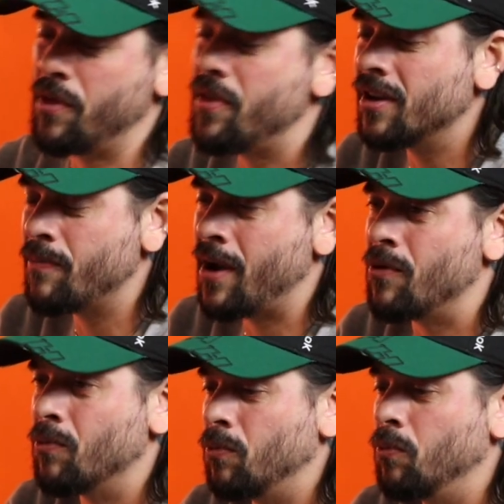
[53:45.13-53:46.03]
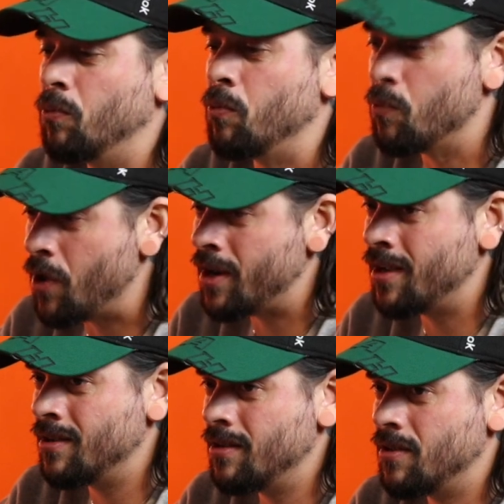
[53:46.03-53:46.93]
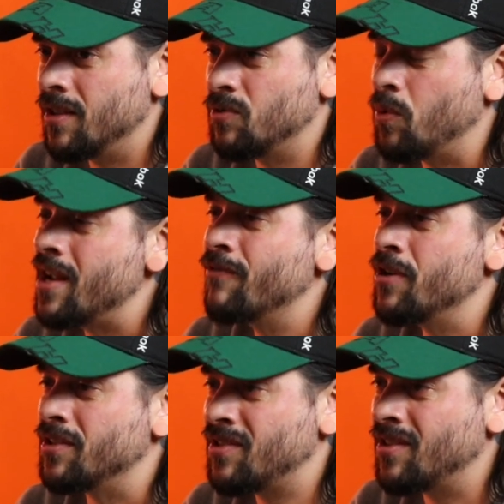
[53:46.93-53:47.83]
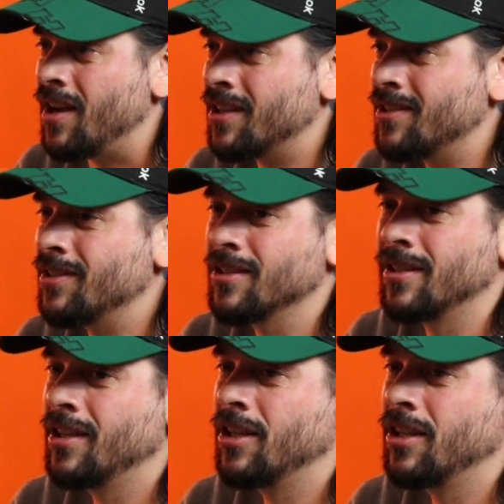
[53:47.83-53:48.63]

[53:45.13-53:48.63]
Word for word: the thing about running is whenever it sucks,